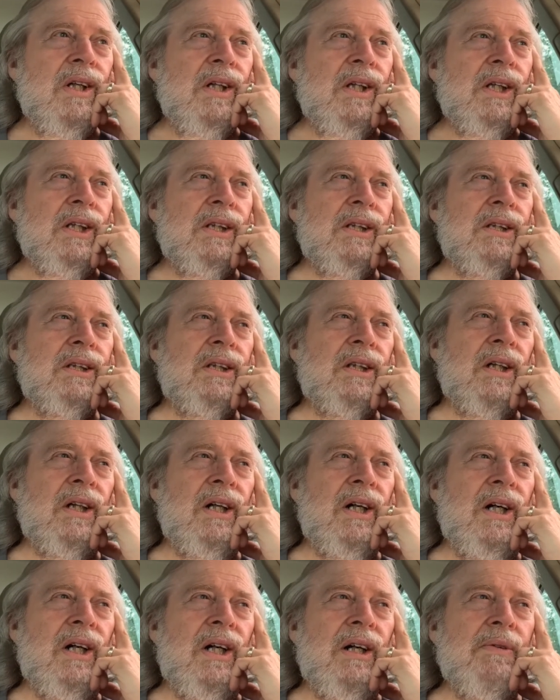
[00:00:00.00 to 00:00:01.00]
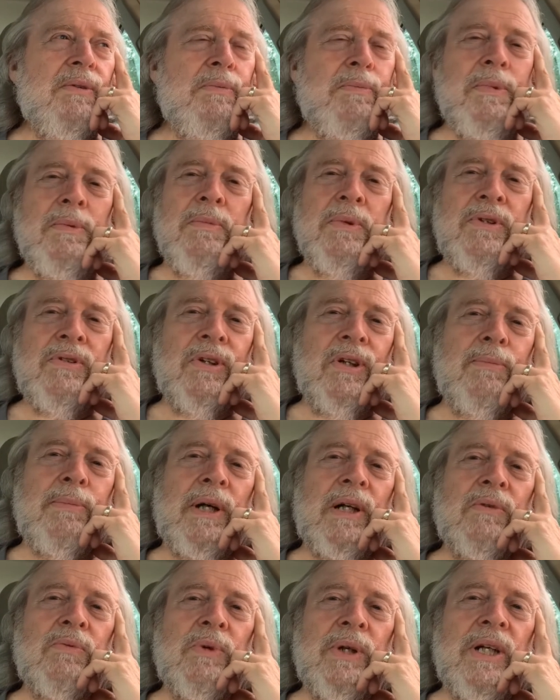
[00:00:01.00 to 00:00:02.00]
And I remember it took
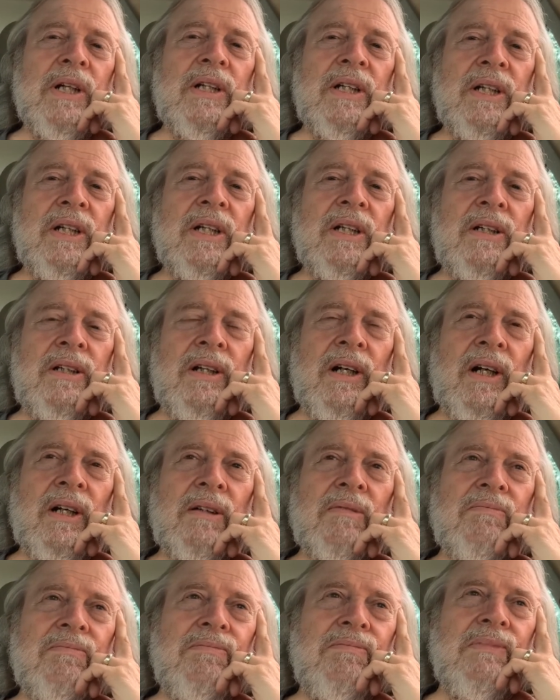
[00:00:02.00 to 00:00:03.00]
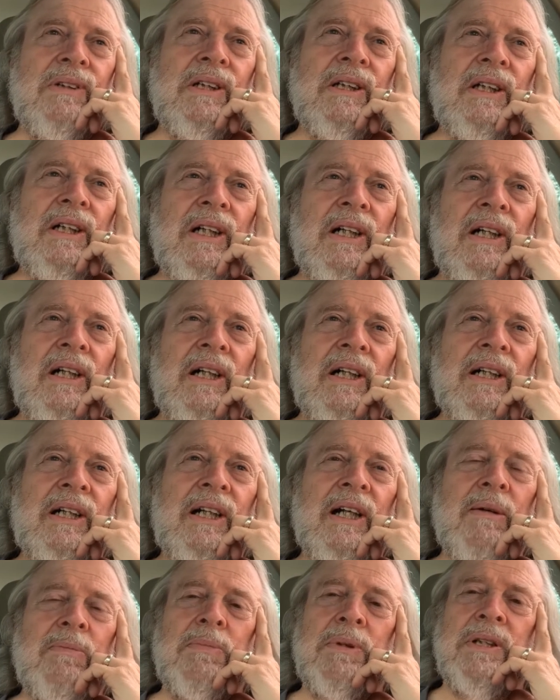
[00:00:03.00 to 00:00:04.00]
about a week to get there. I
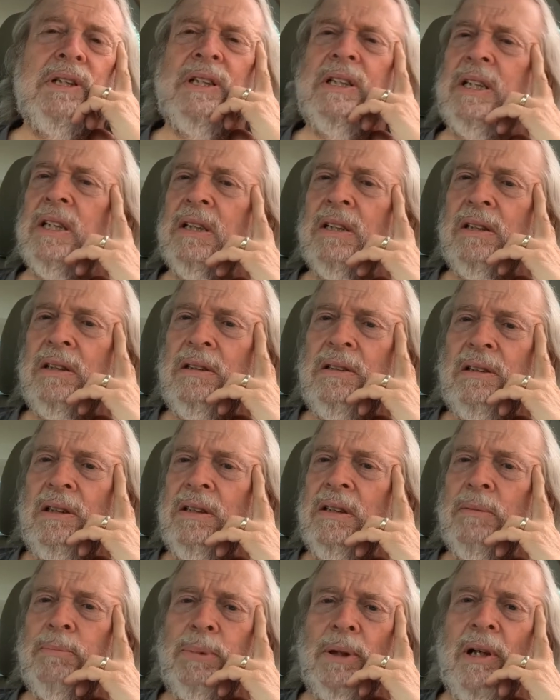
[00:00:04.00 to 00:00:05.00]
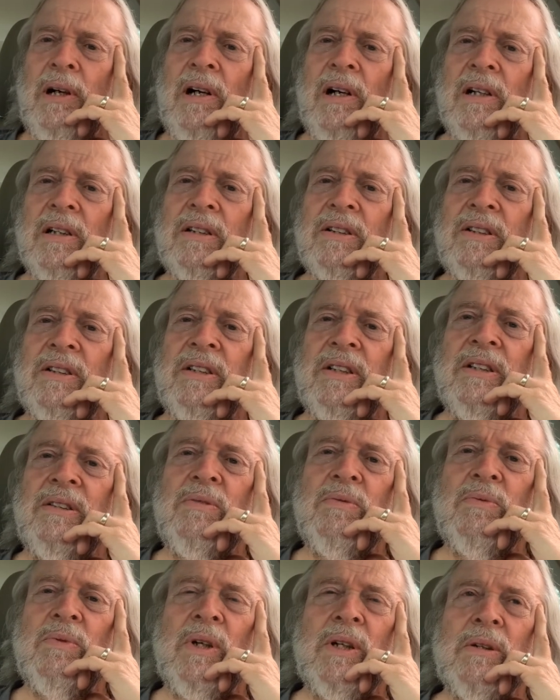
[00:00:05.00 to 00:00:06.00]
kept still on the blogs,
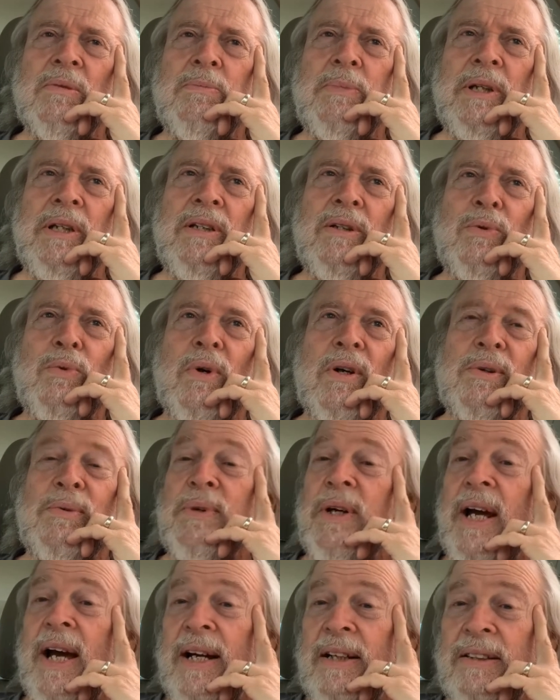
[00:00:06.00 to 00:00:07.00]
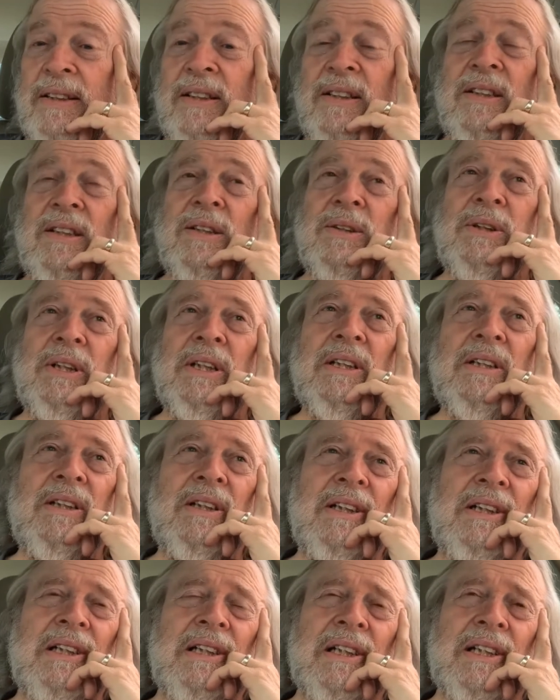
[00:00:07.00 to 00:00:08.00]
didn't want to be the one reacting to it.
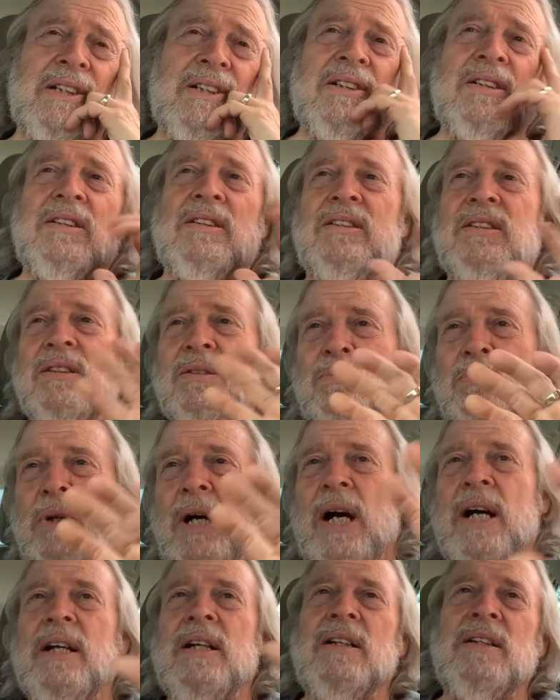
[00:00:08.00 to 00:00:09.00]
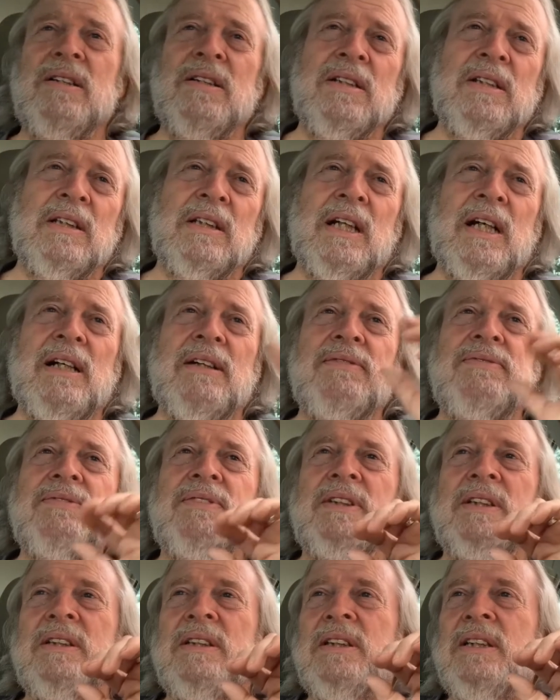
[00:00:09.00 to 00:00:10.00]
I listened to the right and to the
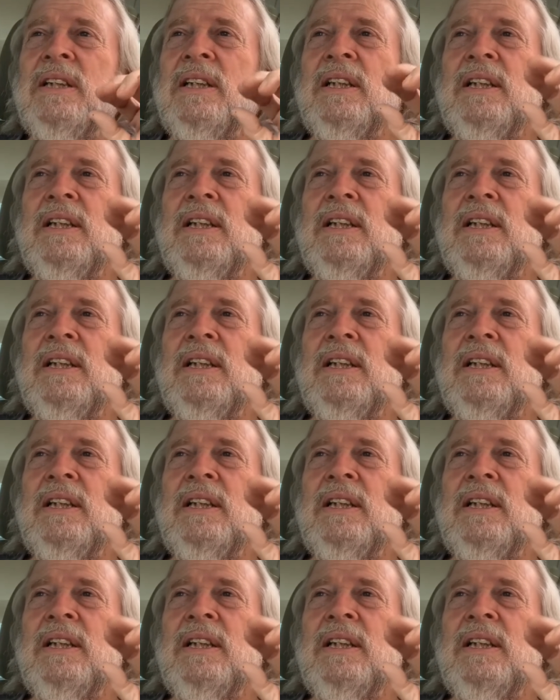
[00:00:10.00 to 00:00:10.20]
left and